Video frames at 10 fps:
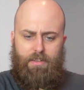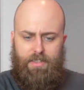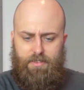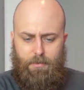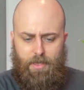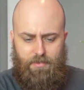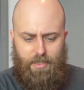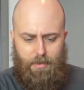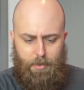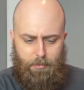I guess I would have to
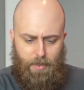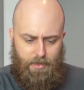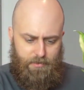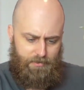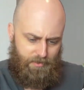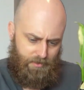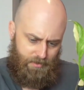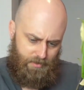keep it above